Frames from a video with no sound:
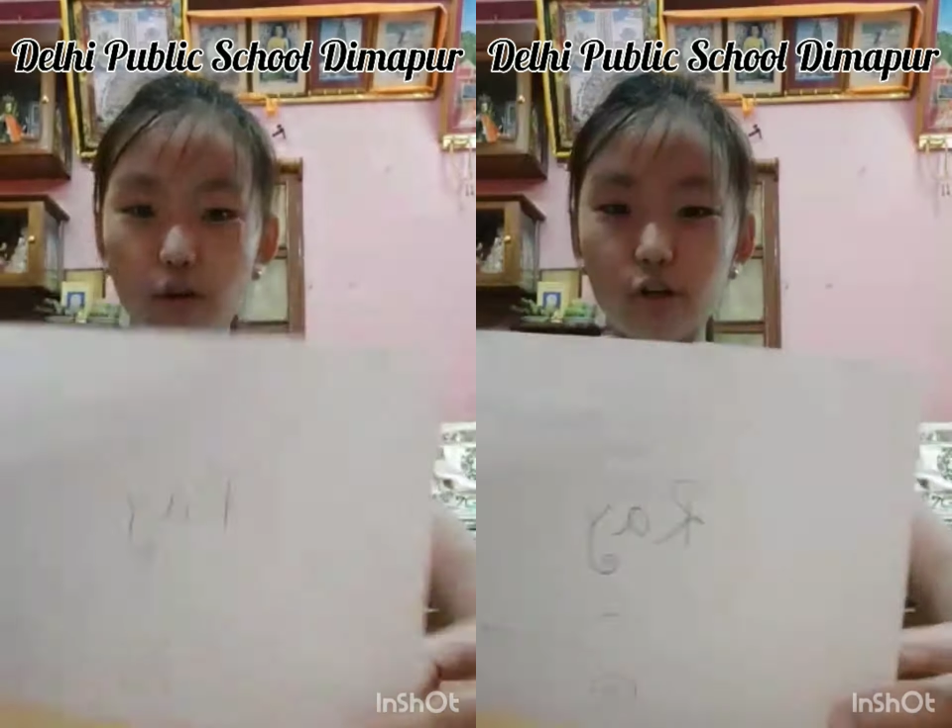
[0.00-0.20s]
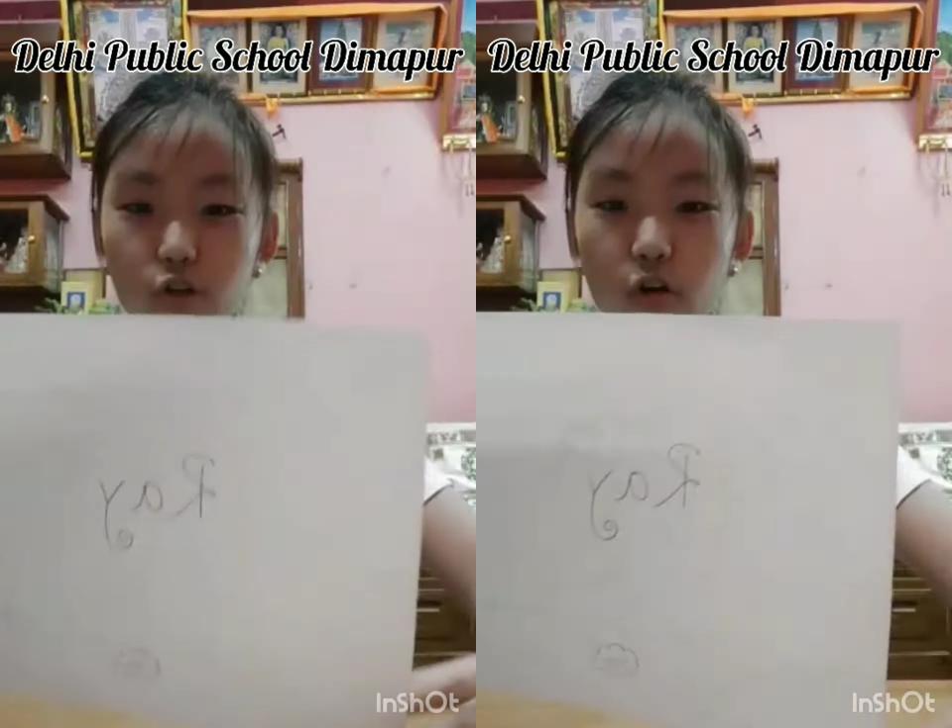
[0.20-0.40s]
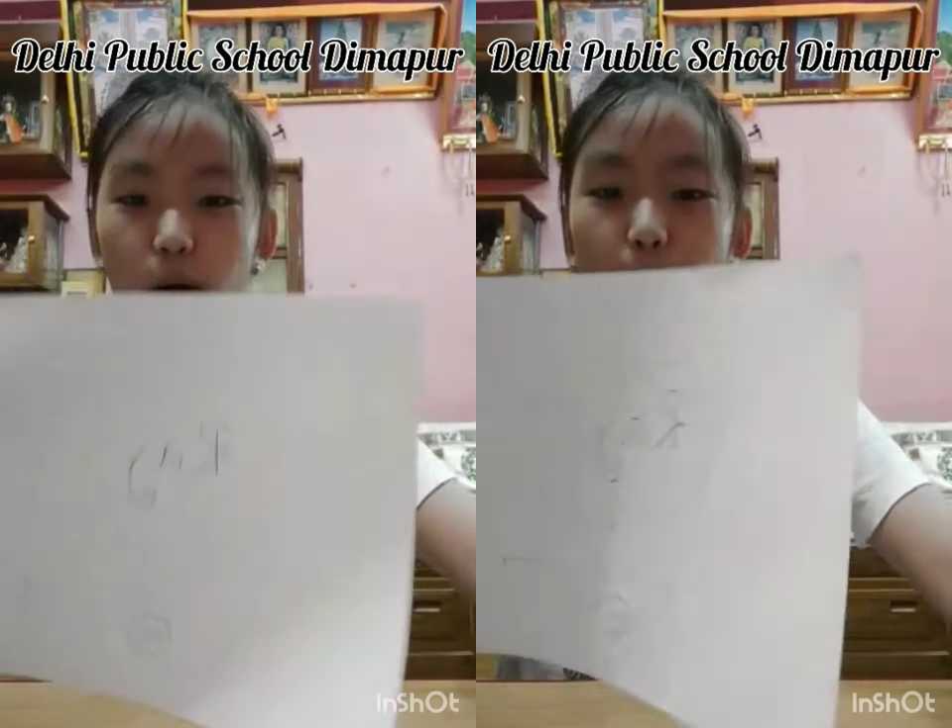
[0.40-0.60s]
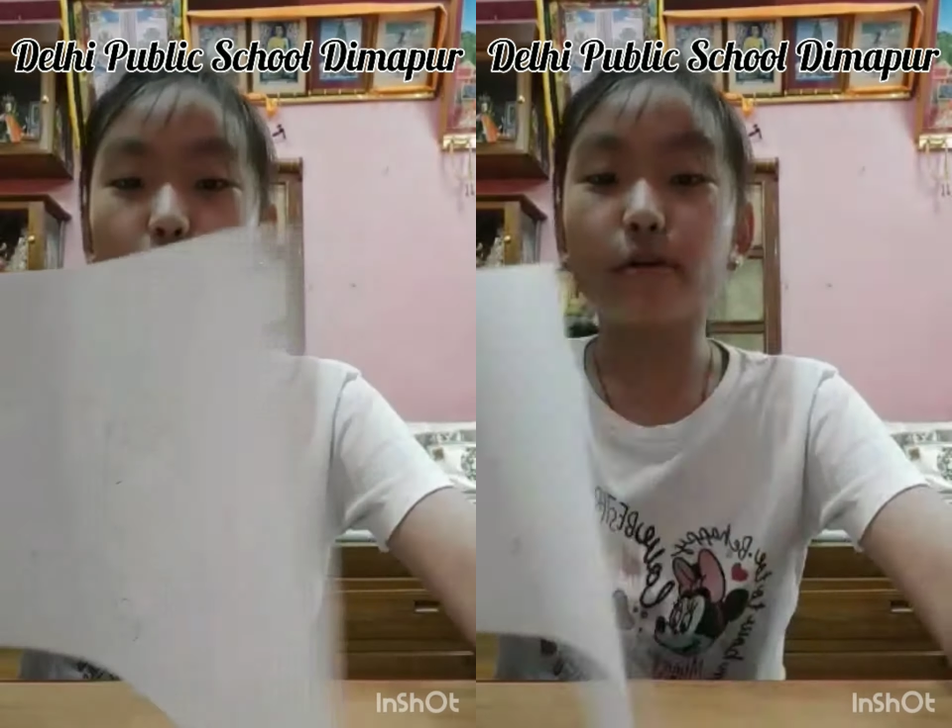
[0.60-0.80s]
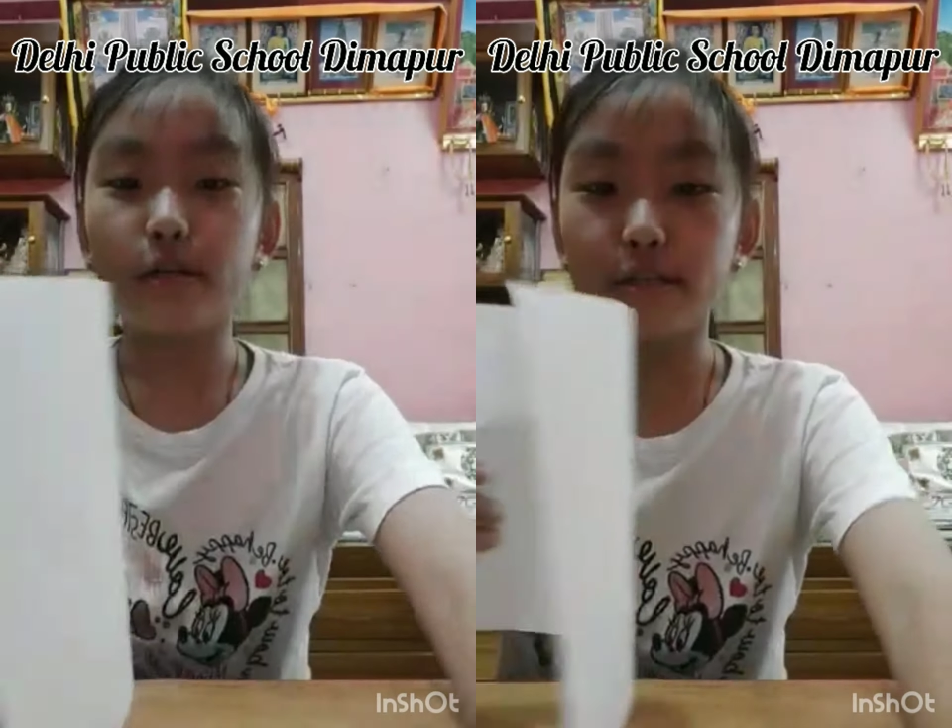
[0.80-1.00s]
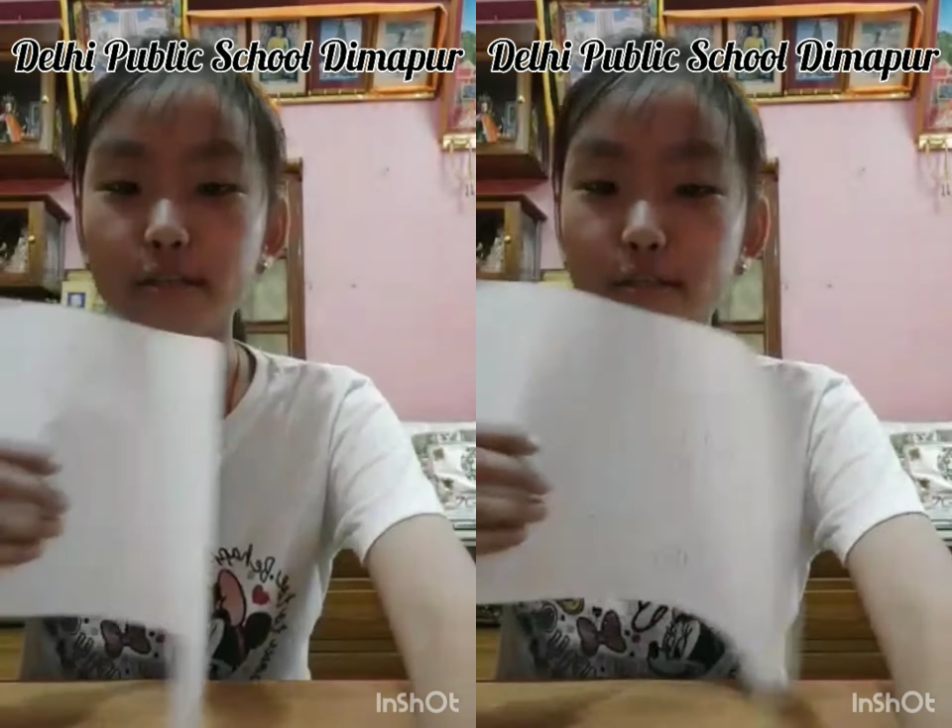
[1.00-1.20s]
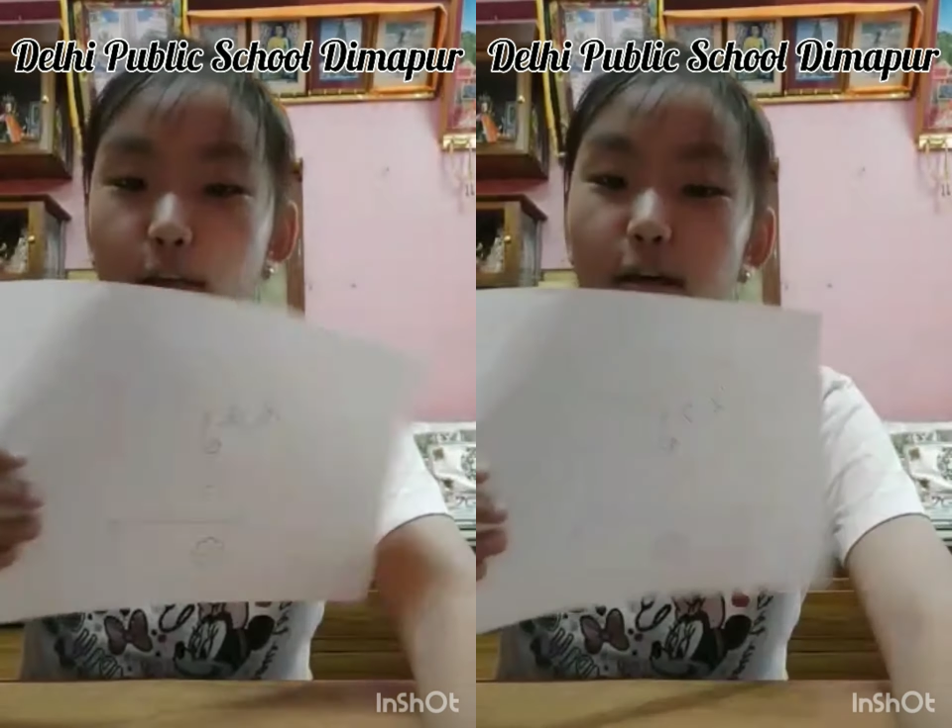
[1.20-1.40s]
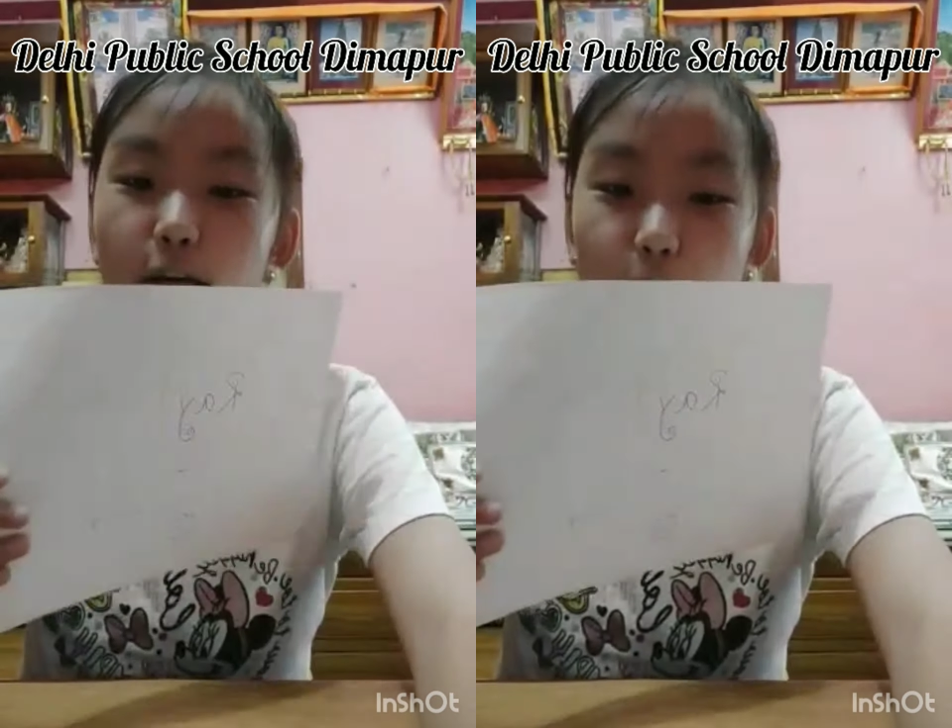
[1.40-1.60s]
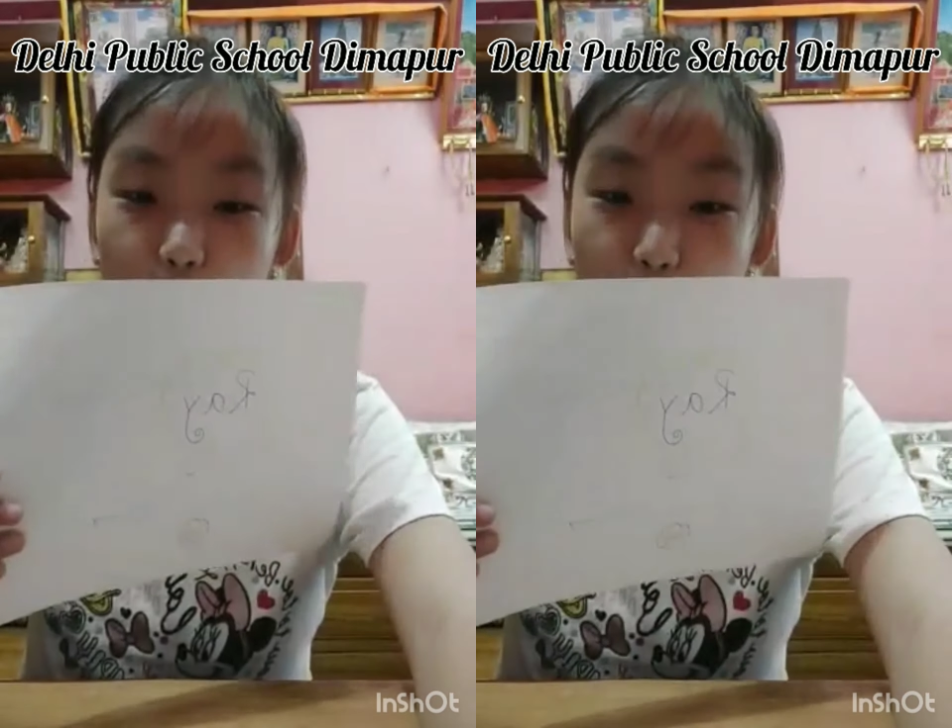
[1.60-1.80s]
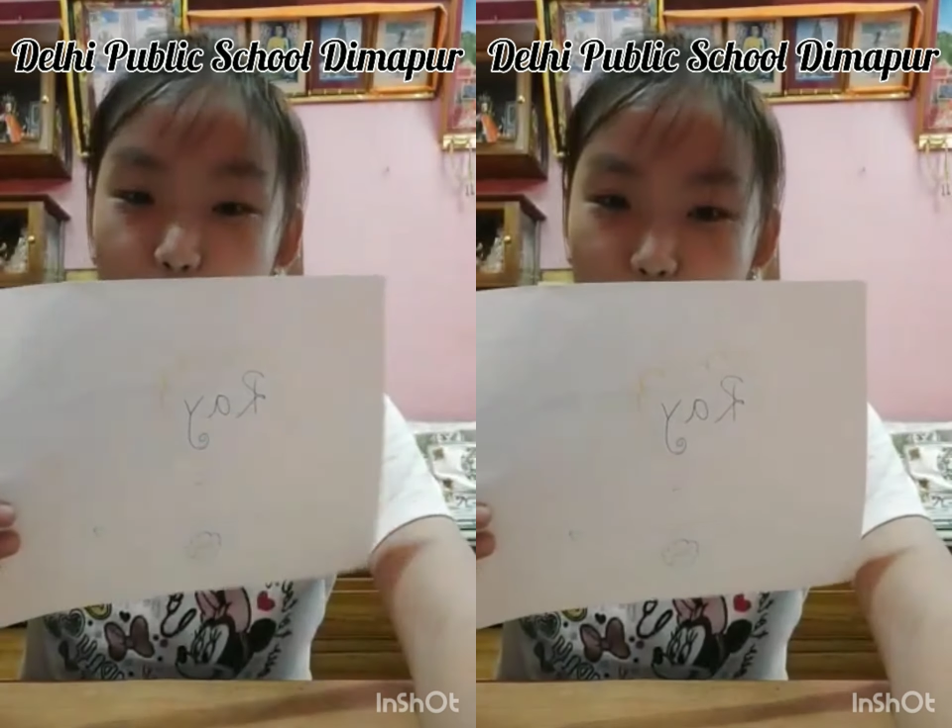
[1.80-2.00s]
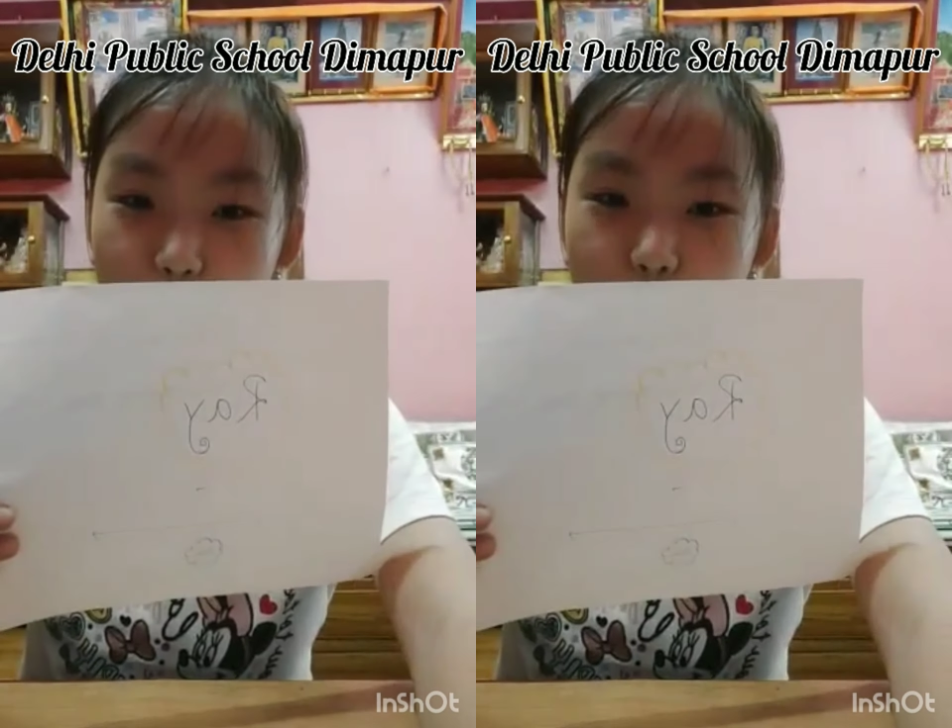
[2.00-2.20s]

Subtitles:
to talk about is the ray.